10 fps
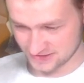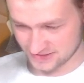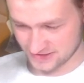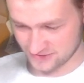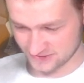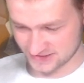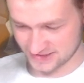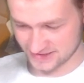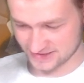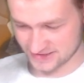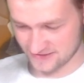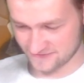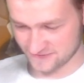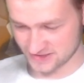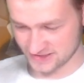I would say it's time
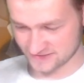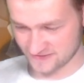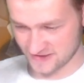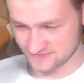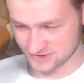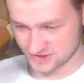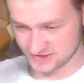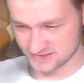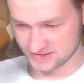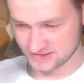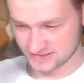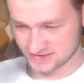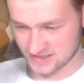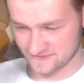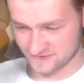for the next flying machine,
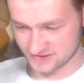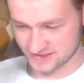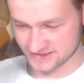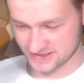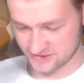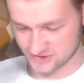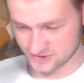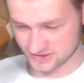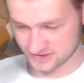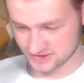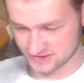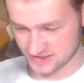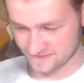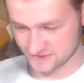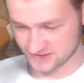time for the next arrows,
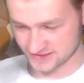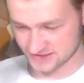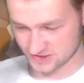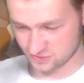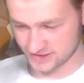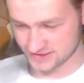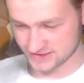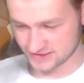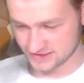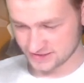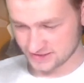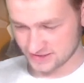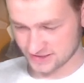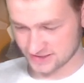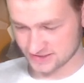time for the next drakes
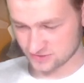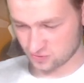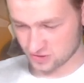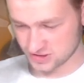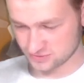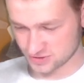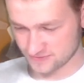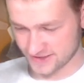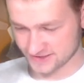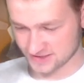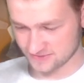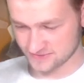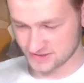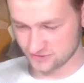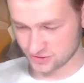against the wallies, which might come.
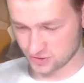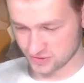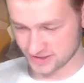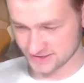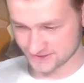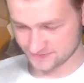Here we go, guys.